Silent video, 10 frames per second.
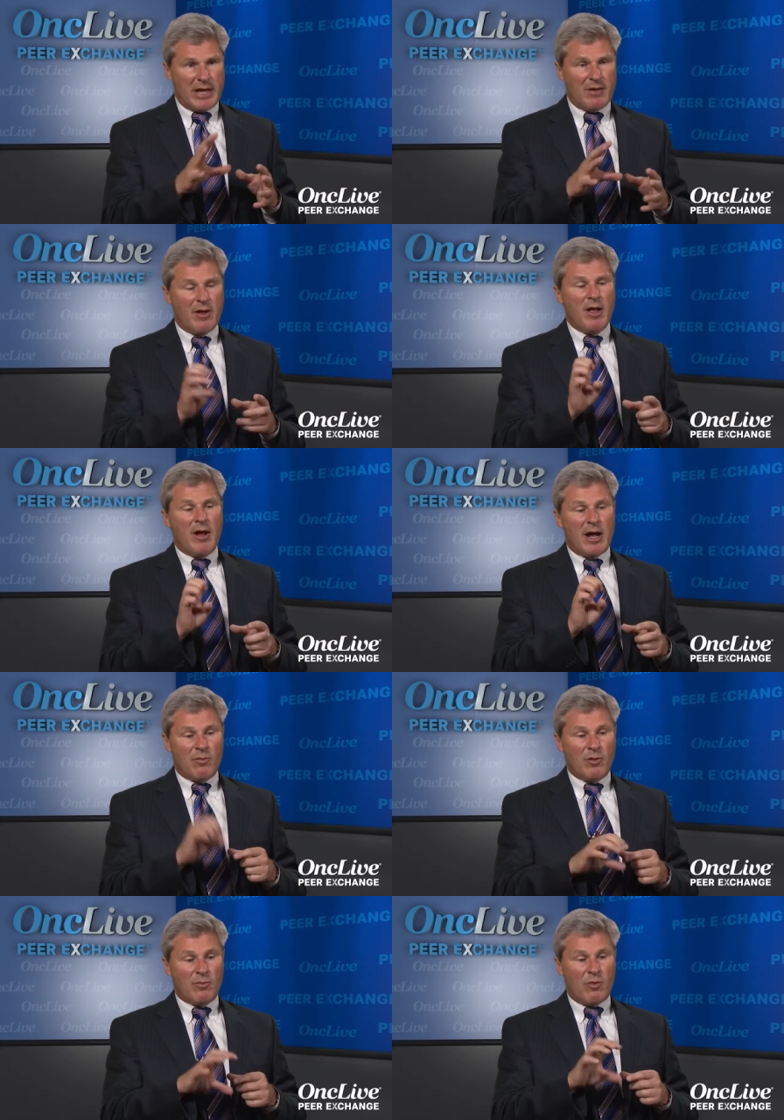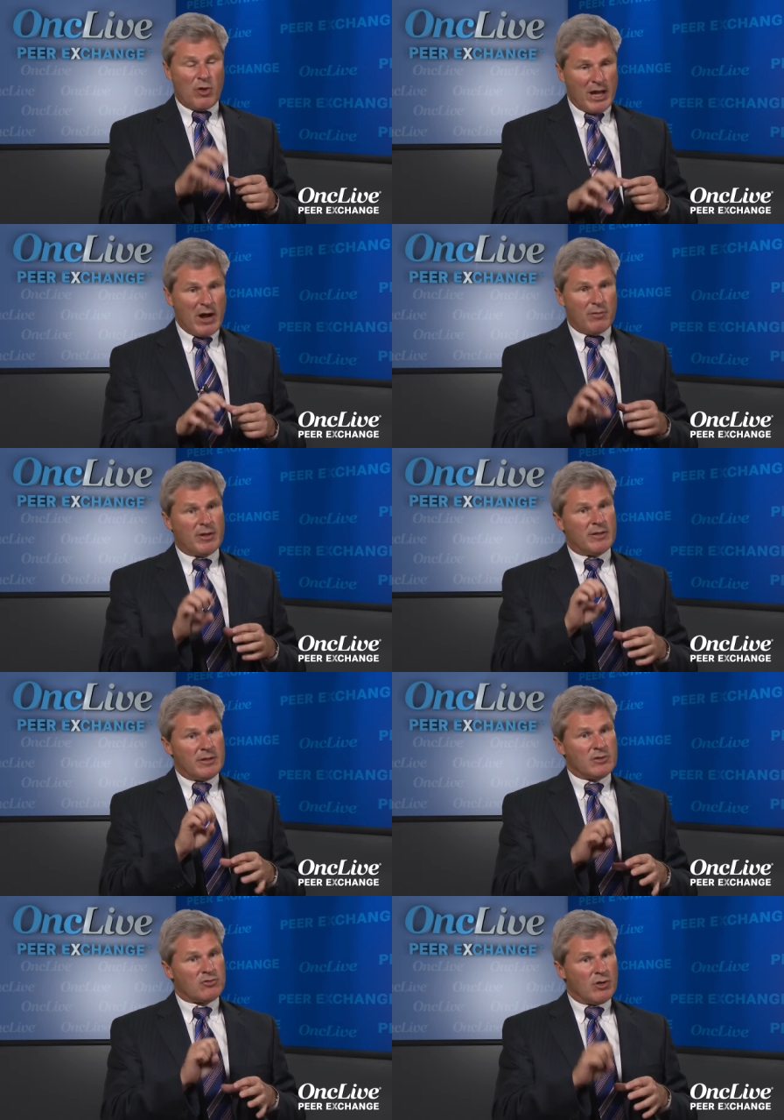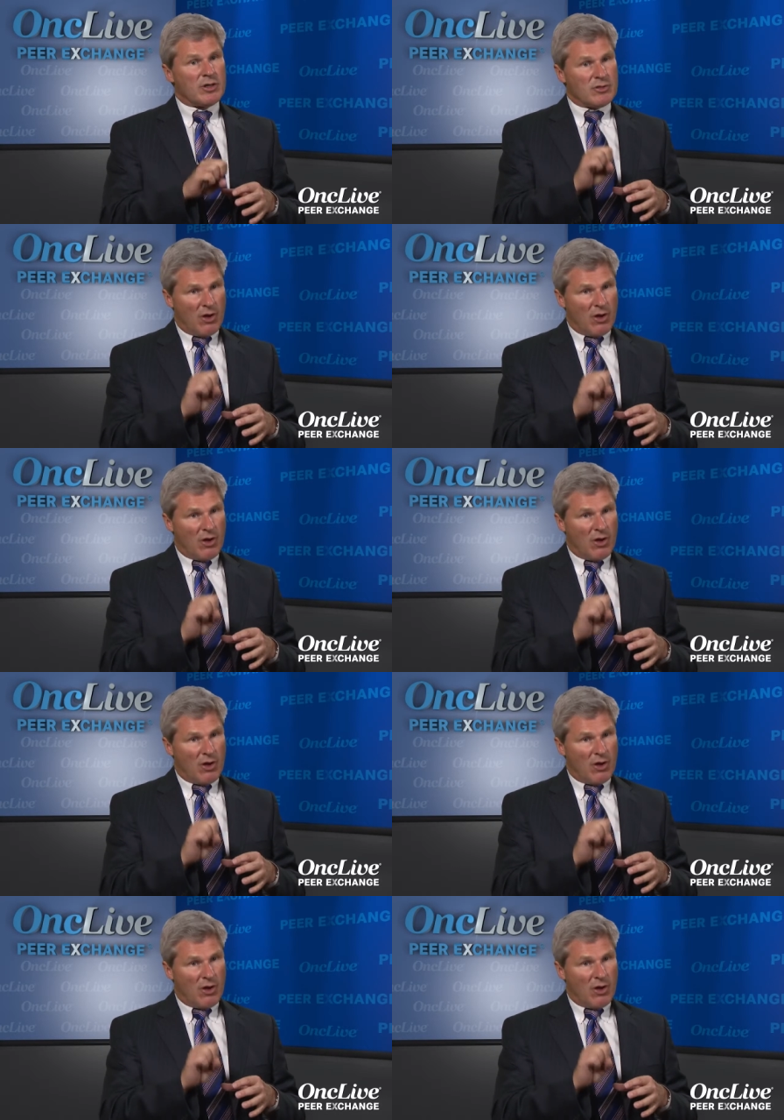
Now, I will point out that these drugs